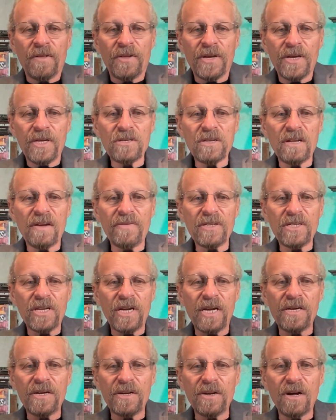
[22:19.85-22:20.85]
He's
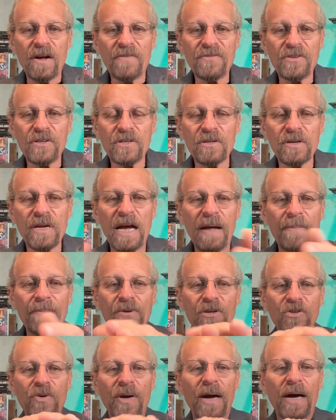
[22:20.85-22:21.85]
levitated off the slab.
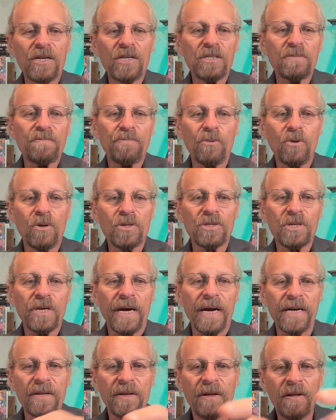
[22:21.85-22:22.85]
The shroud is pulled
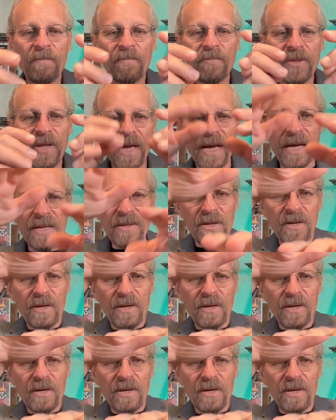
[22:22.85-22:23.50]
tight, and